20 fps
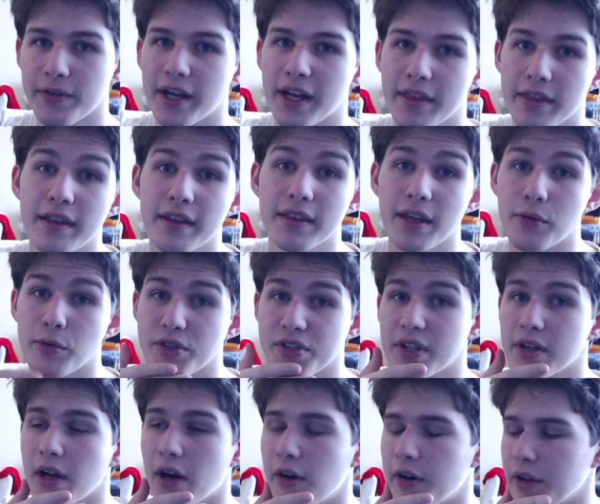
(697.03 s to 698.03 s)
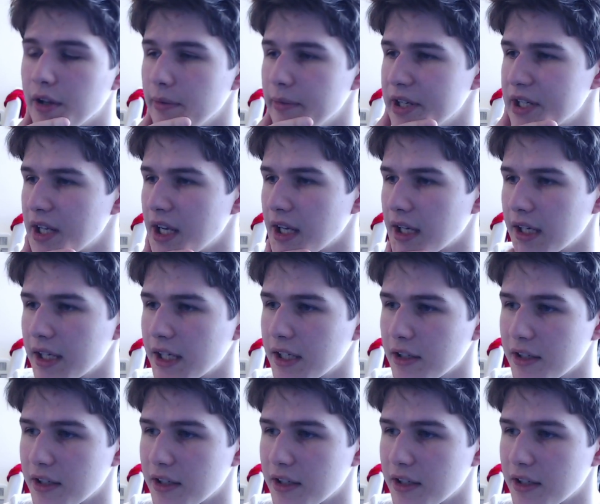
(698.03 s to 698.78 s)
and I think that was the current limit kicking in,